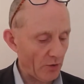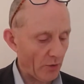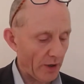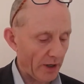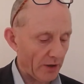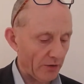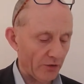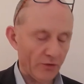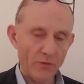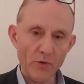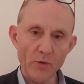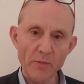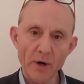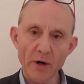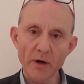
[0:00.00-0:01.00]
Quercus
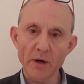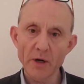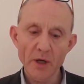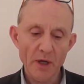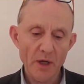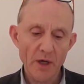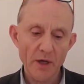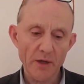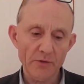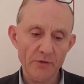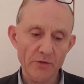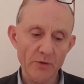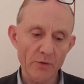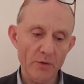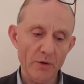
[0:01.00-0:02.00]
robur, and
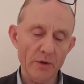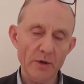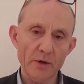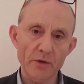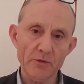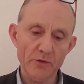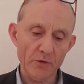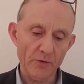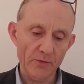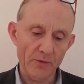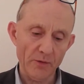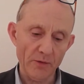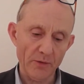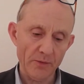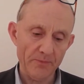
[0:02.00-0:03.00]
so on and so
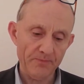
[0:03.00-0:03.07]
forth.